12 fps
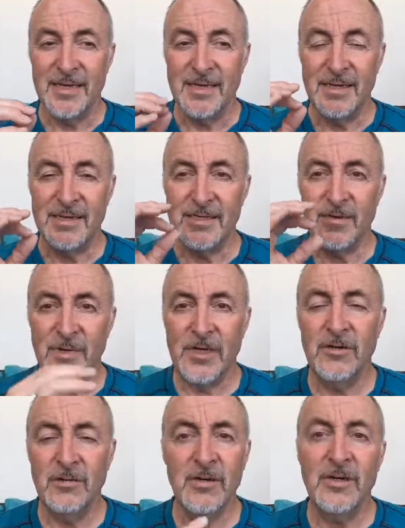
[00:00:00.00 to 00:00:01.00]
Is that
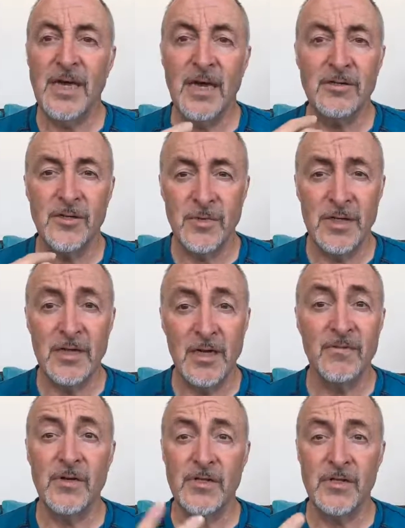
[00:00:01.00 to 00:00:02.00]
when you learn how to really
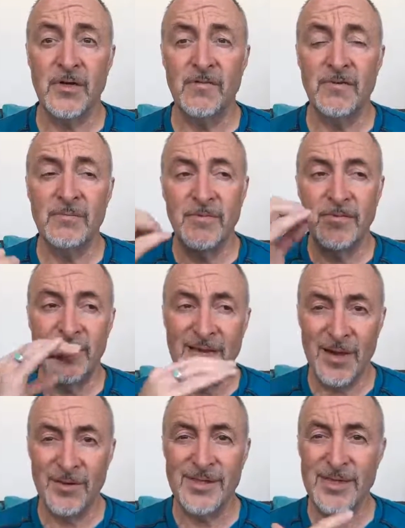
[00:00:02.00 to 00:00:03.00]
love yourself from a very
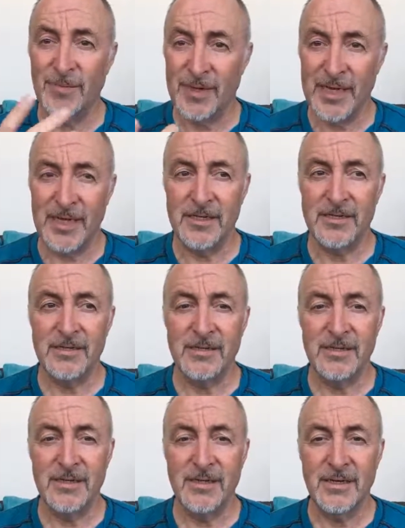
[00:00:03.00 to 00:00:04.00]
healthy place,
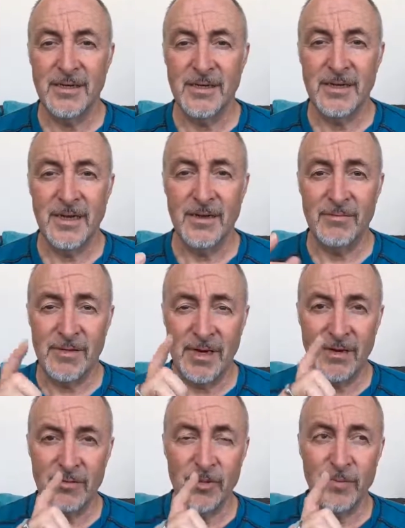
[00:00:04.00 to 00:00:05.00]
and I'll,
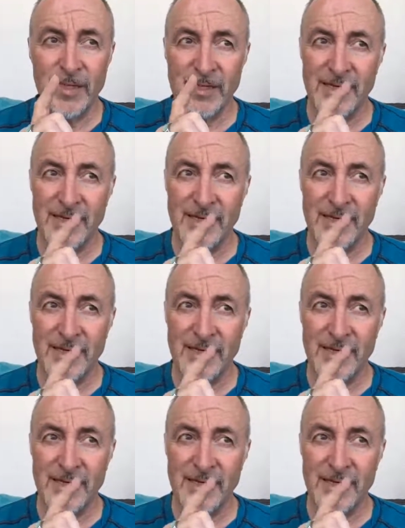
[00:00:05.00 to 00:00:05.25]
and I'll talk about the